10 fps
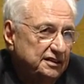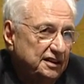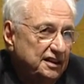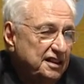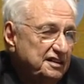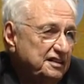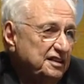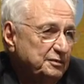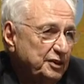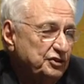the nice
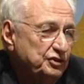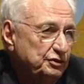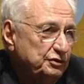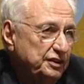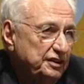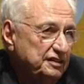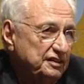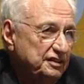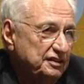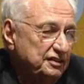thing about jewelry is
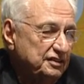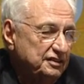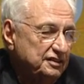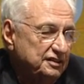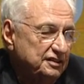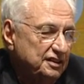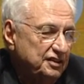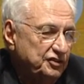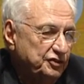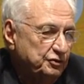it's
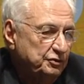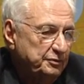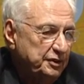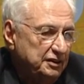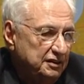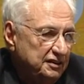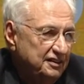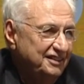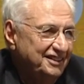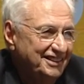it's for women,
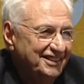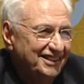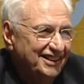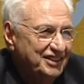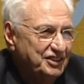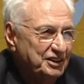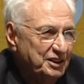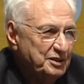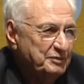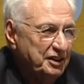so it
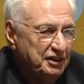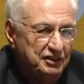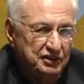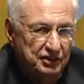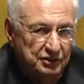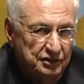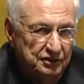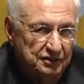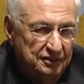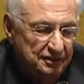gives me an excuse